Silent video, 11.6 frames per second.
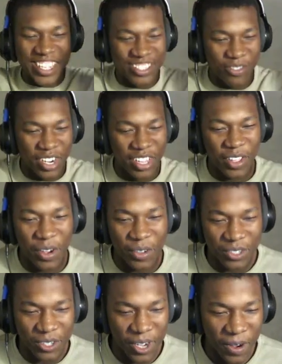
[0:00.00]
It's one of
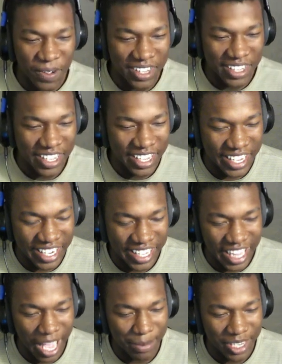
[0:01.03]
those, you know. It, it, it
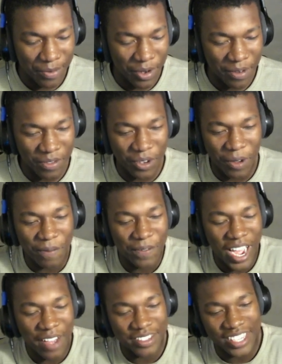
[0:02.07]
claps every, you know,
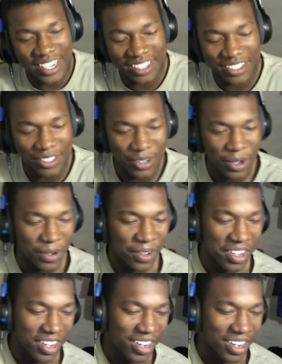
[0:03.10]
five seconds, you know,